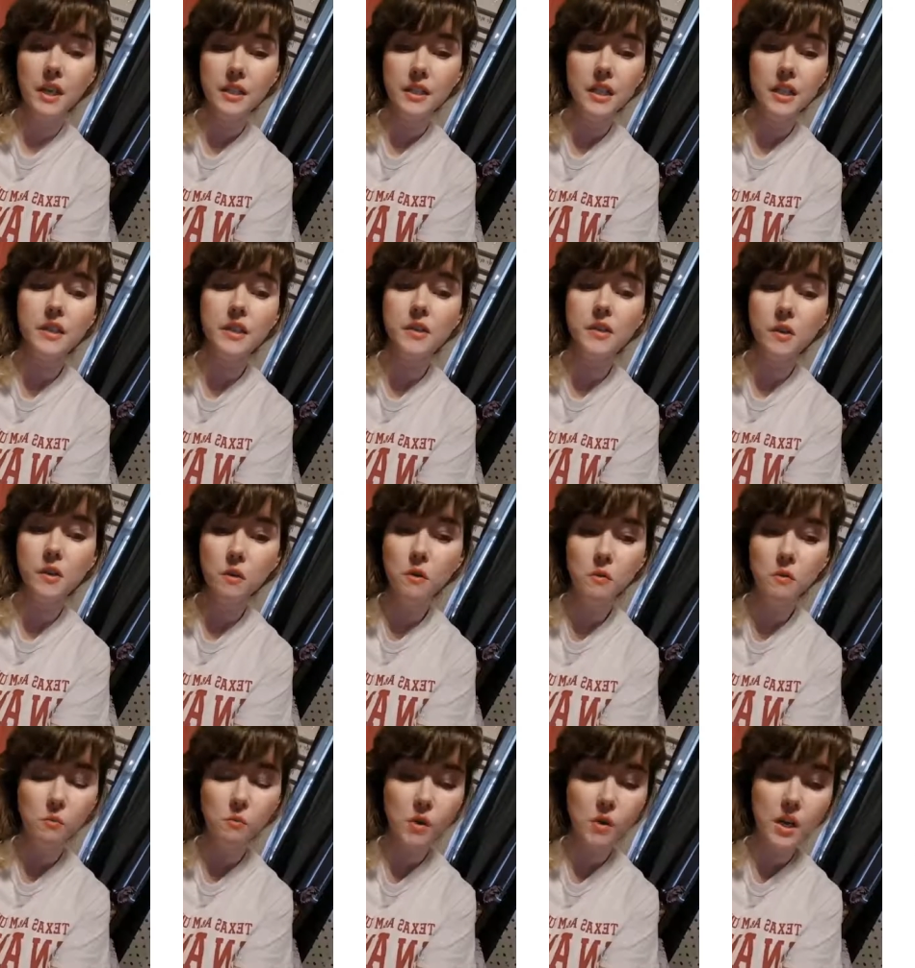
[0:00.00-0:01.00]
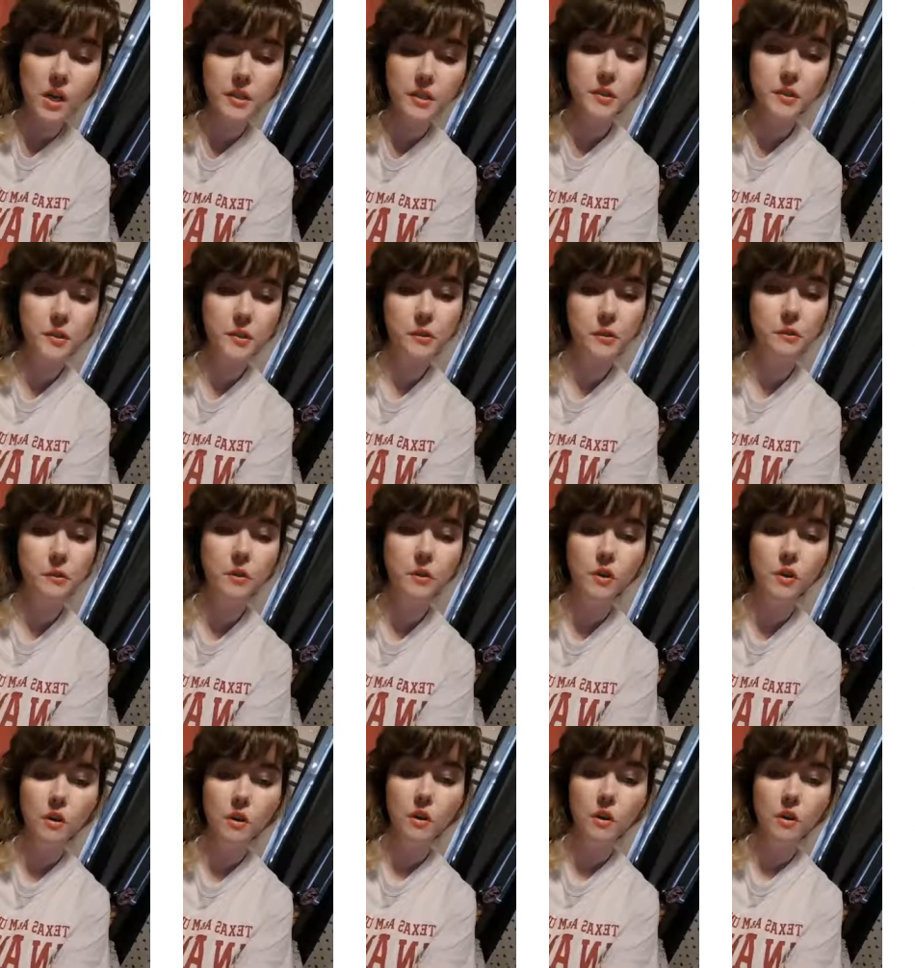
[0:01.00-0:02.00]
I don't want to
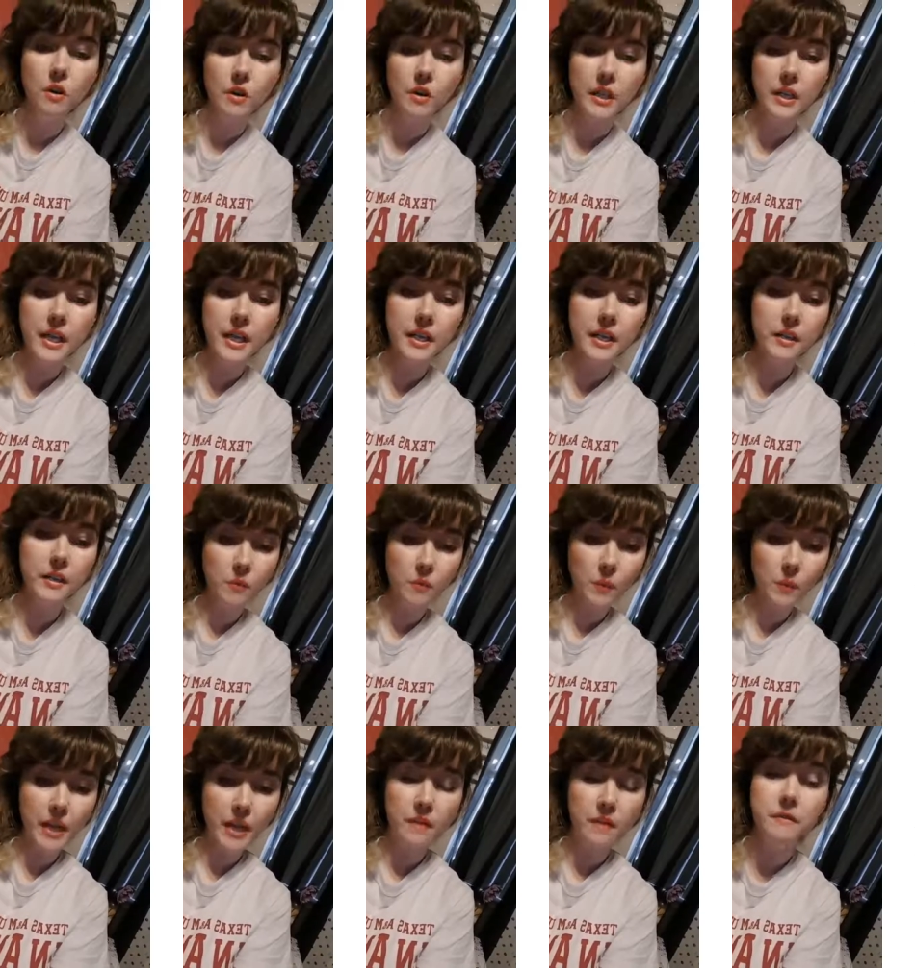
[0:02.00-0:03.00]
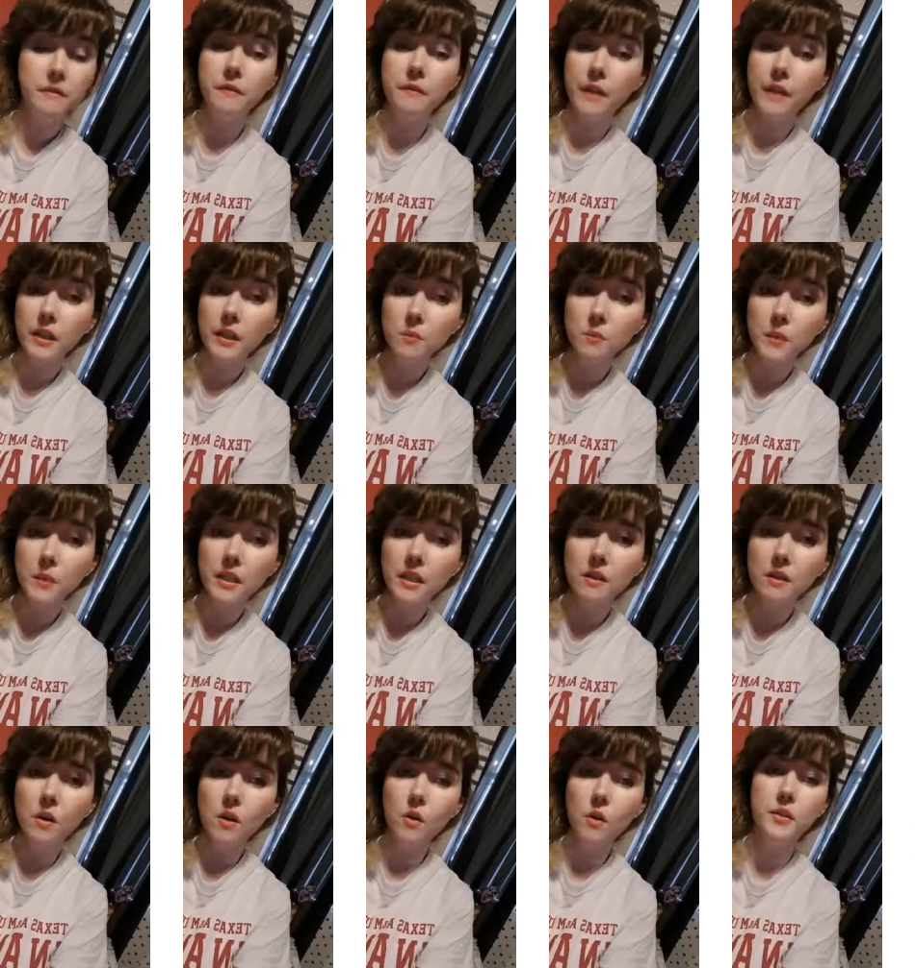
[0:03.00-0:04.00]
get in the way of development
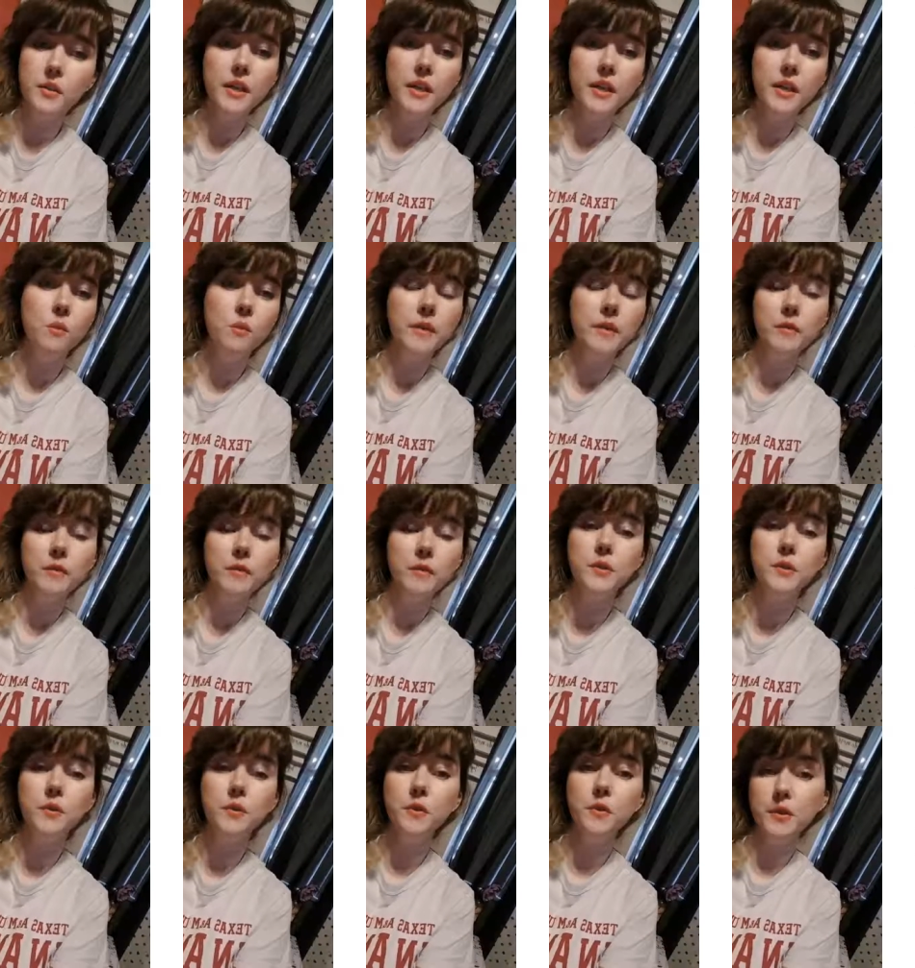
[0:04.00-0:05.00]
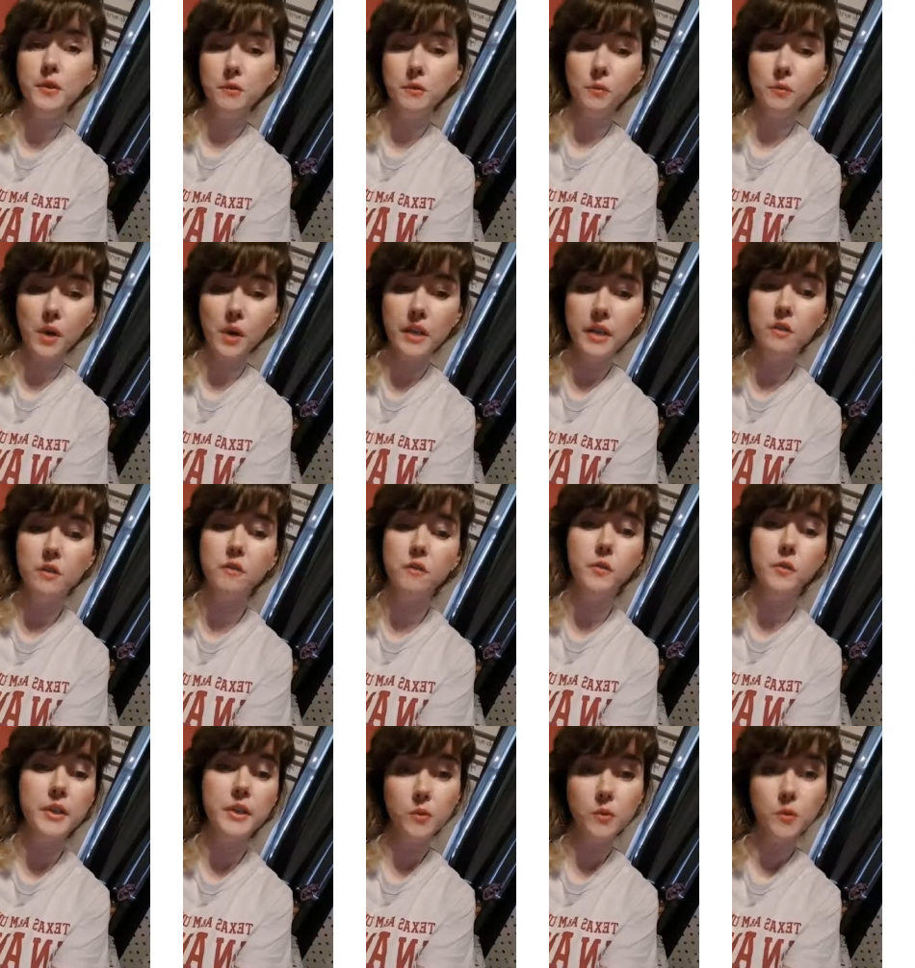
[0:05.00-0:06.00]
or take away from the student's right or free
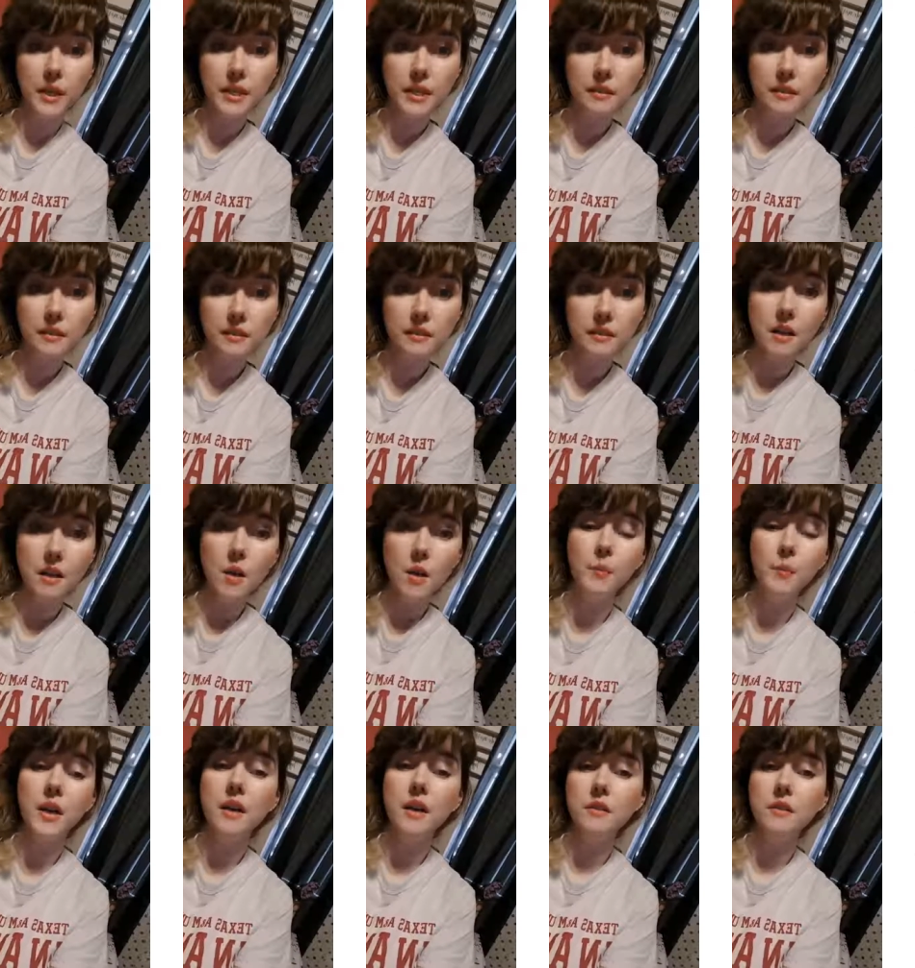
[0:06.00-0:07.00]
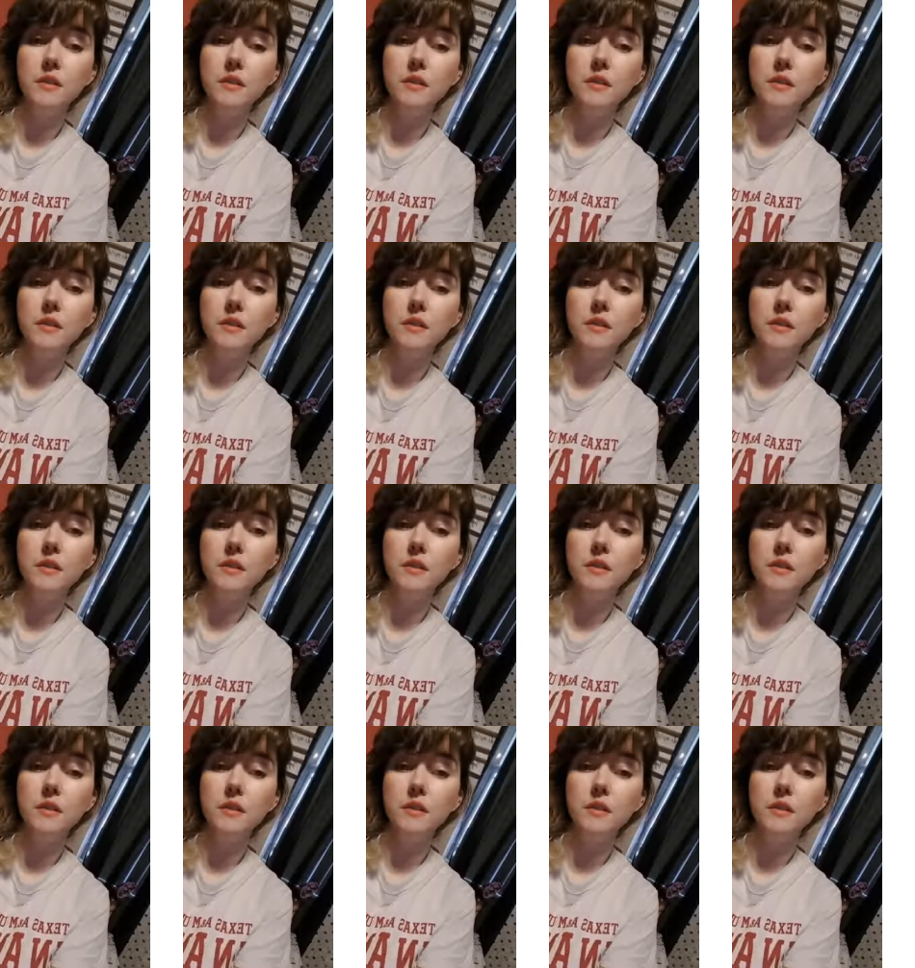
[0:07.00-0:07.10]
choice, but I also